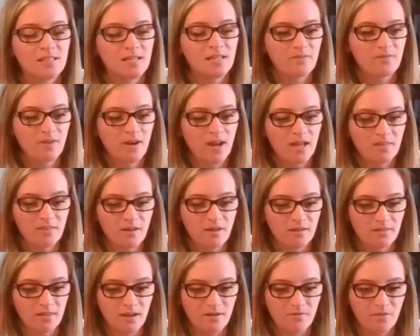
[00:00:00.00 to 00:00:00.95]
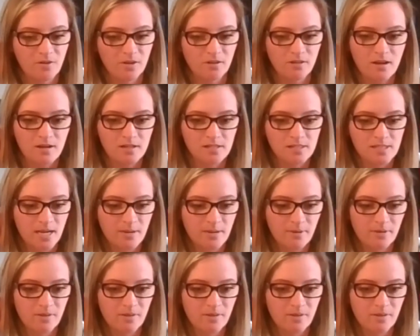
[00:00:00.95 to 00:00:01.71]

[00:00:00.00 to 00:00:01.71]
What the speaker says: And even I thought that for a long time.